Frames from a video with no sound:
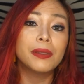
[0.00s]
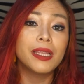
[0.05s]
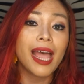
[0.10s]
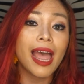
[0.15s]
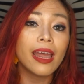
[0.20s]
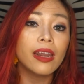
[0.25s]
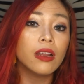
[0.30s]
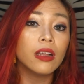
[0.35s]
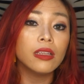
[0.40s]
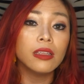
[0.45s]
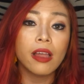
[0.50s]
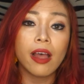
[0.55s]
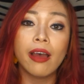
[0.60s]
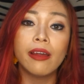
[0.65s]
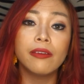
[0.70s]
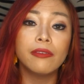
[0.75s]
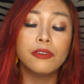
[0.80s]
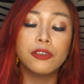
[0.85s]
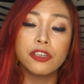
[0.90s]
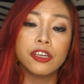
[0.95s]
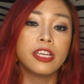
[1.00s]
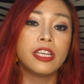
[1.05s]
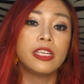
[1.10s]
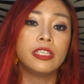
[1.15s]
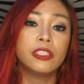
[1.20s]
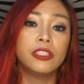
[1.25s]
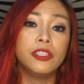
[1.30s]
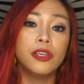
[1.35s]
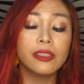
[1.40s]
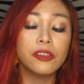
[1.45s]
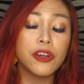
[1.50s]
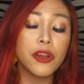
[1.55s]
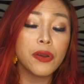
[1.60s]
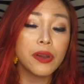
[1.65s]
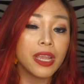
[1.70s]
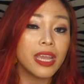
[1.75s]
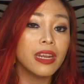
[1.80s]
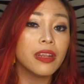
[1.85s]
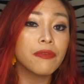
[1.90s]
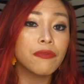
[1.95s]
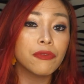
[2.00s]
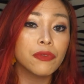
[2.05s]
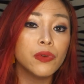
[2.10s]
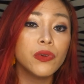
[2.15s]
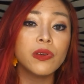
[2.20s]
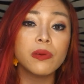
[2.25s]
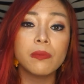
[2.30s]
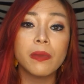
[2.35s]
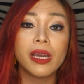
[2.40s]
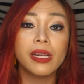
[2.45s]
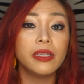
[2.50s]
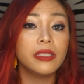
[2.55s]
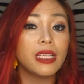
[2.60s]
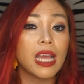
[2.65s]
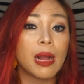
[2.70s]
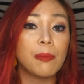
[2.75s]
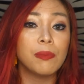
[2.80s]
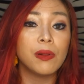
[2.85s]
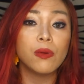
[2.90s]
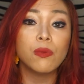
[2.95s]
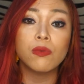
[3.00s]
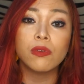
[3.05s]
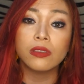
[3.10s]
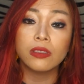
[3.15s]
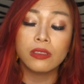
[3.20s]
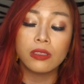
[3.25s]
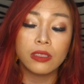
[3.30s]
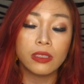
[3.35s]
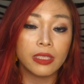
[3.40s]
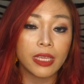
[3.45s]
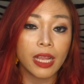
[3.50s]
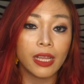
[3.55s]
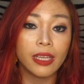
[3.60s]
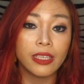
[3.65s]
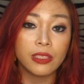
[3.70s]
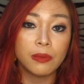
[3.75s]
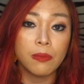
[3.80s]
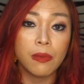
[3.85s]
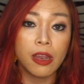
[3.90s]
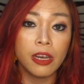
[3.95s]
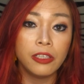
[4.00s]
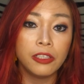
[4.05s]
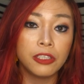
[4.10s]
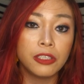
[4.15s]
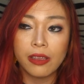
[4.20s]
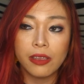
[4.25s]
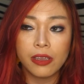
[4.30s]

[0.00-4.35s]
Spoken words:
Plant a lot of trees. Your native fruit minus apple won't sell as much.